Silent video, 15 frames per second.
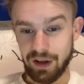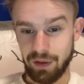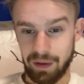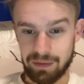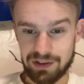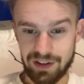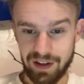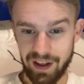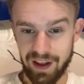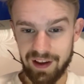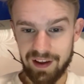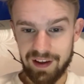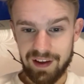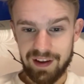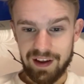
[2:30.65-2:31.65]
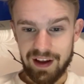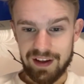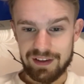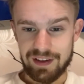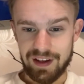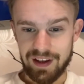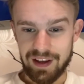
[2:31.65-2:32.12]
that was in
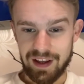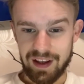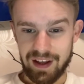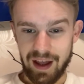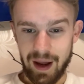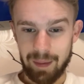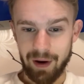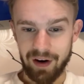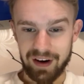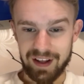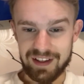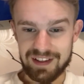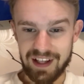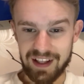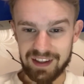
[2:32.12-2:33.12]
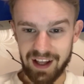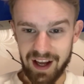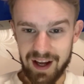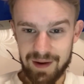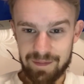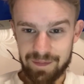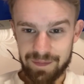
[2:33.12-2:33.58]
there. Apparently he said that